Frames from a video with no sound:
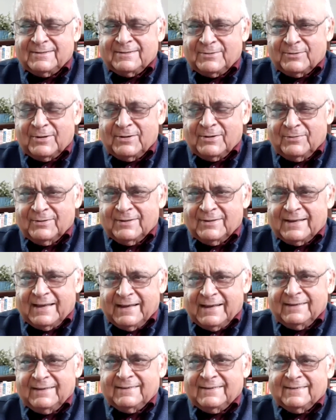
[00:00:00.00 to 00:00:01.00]
story for the
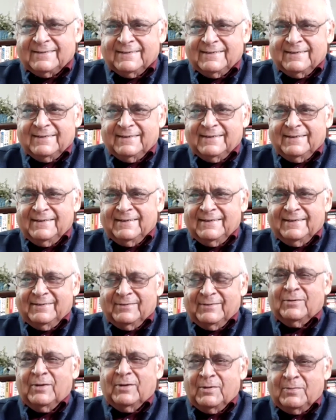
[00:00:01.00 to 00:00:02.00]
kids. It was not
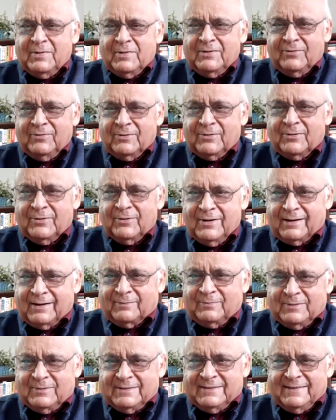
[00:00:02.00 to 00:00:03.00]
meant for grown-ups.
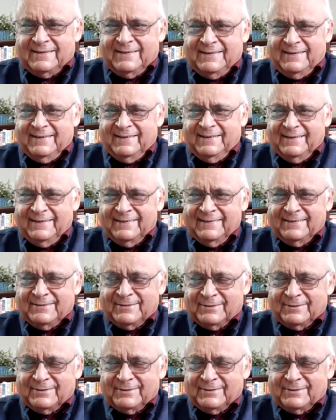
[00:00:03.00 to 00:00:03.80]
Surely,